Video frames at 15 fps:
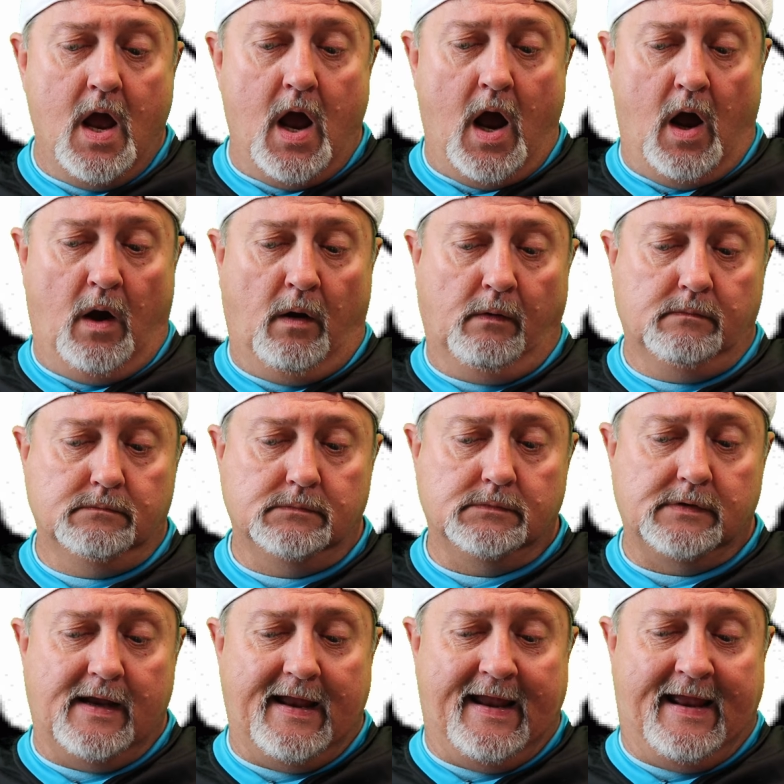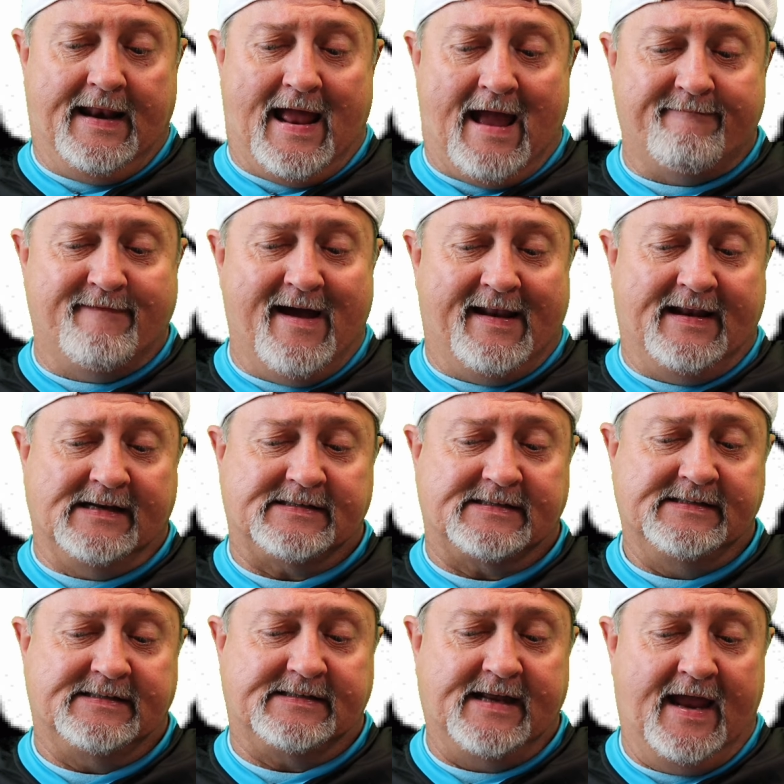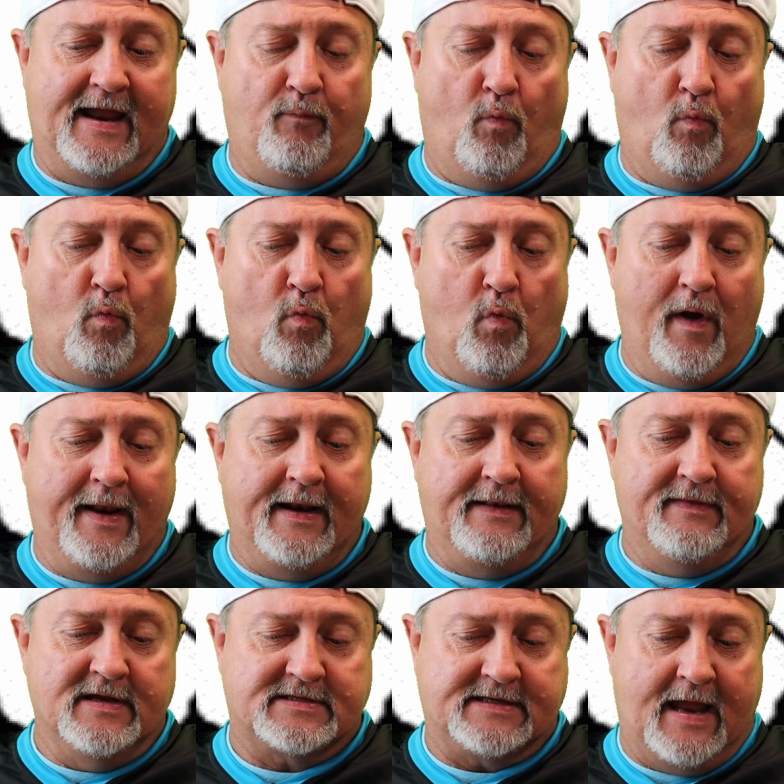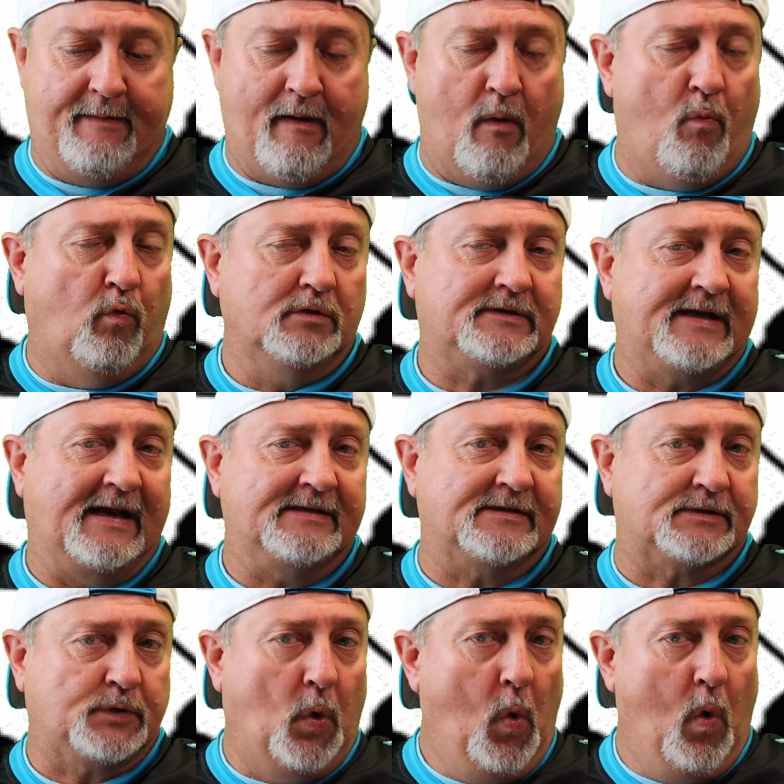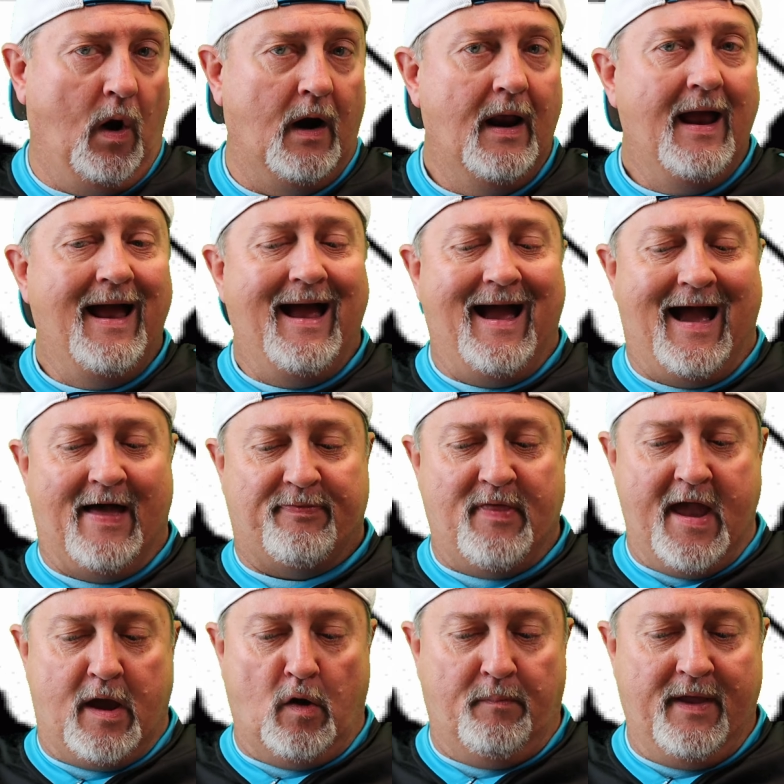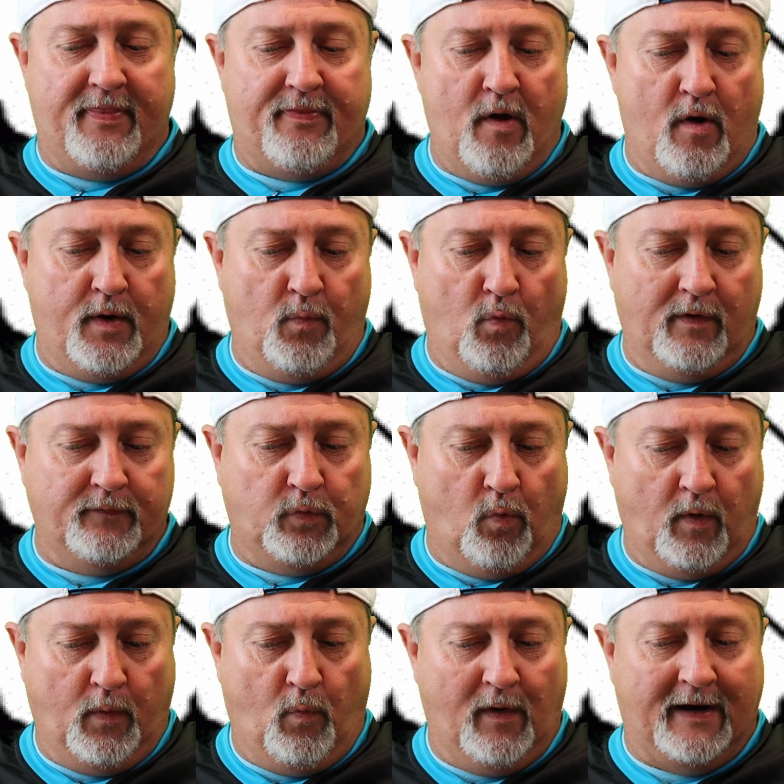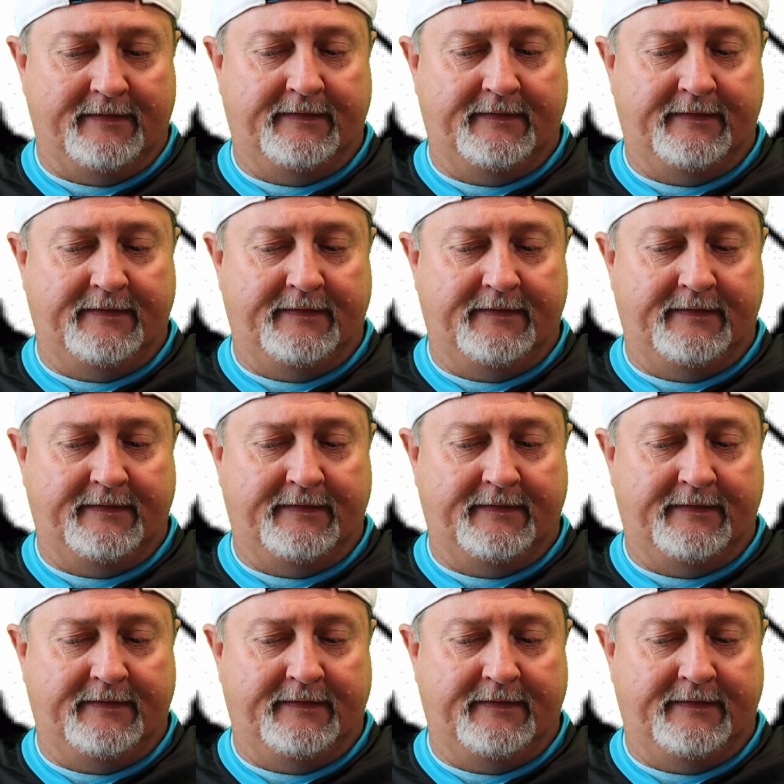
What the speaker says: And I've got NC State winning this game. I won't change the score. I think it'll be 31-21, a